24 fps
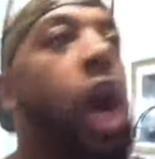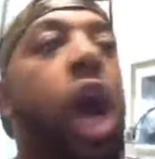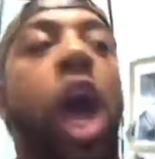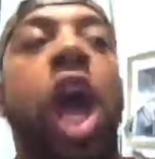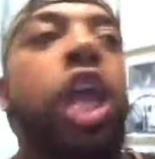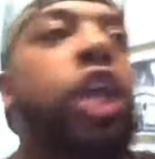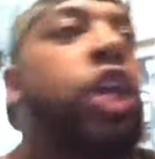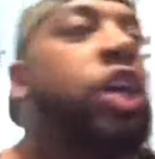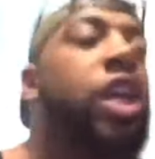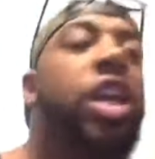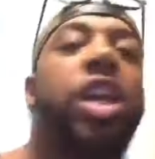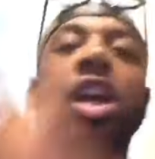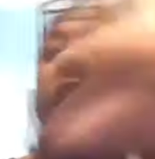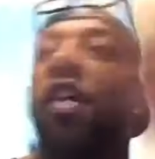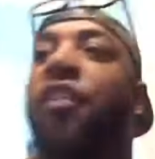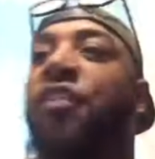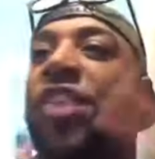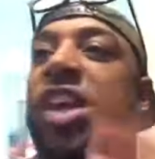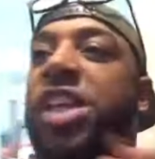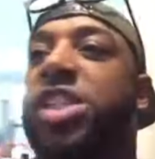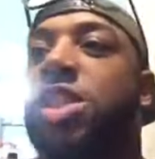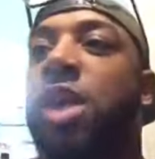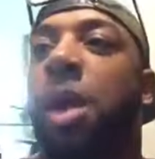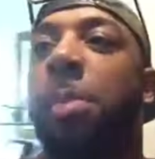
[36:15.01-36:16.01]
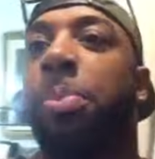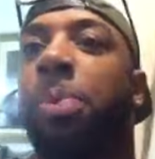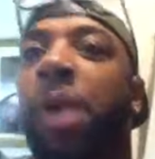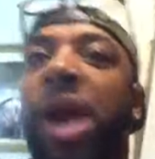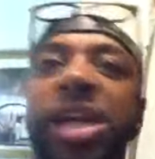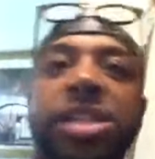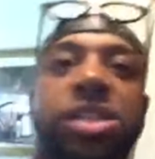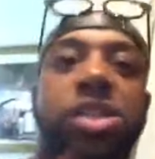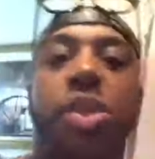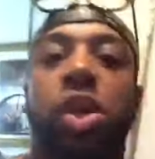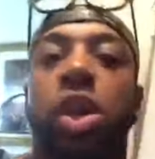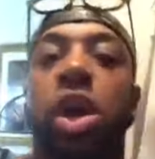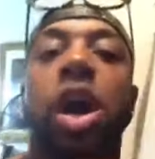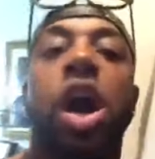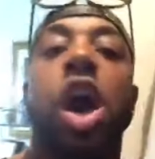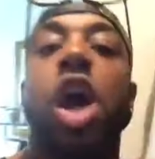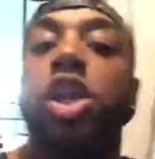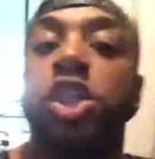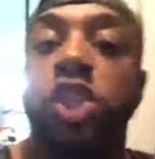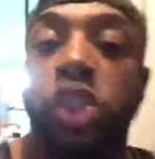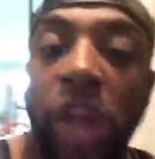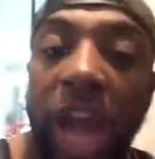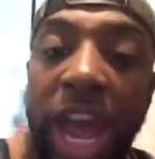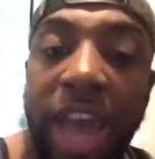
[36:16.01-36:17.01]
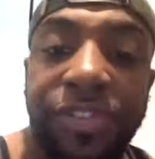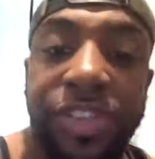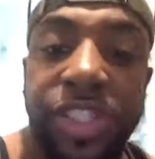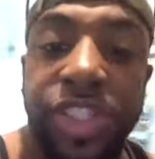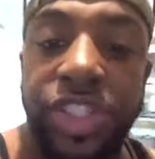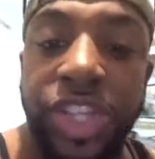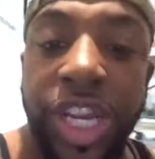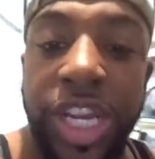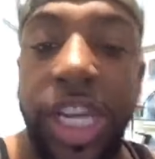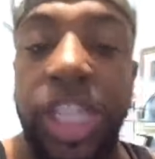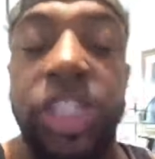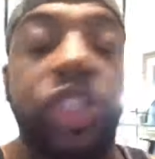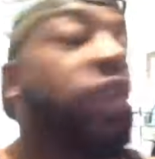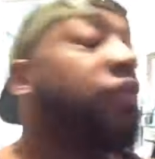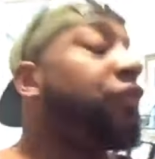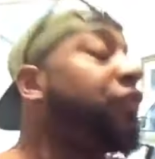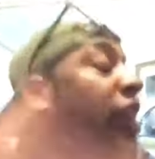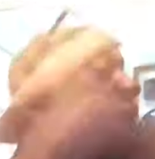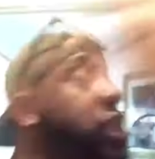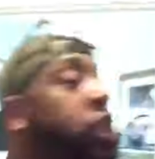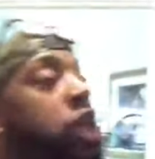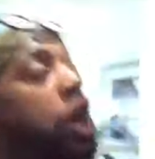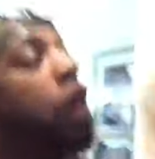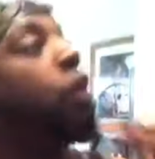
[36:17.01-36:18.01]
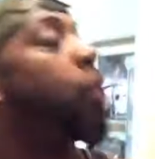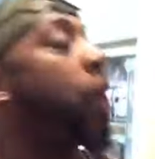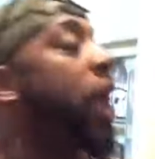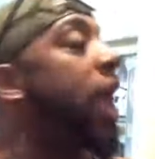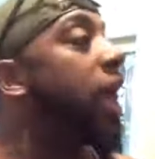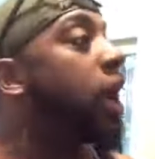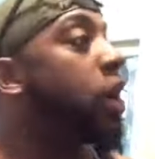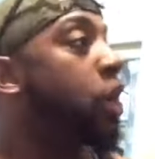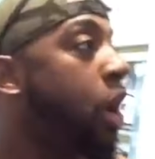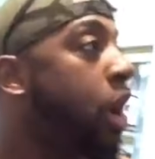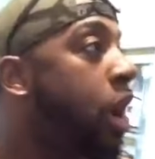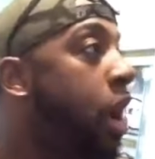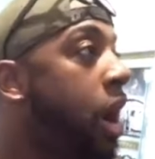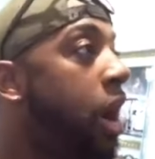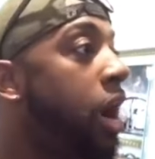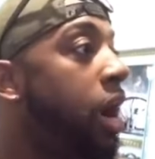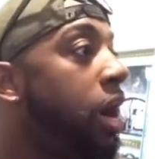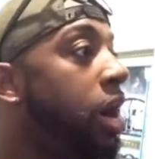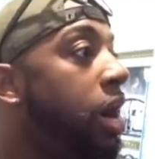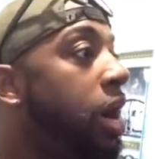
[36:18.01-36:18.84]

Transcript: You need to go fix your breasts, girl. Travis Jennings, you fix your wig, girl.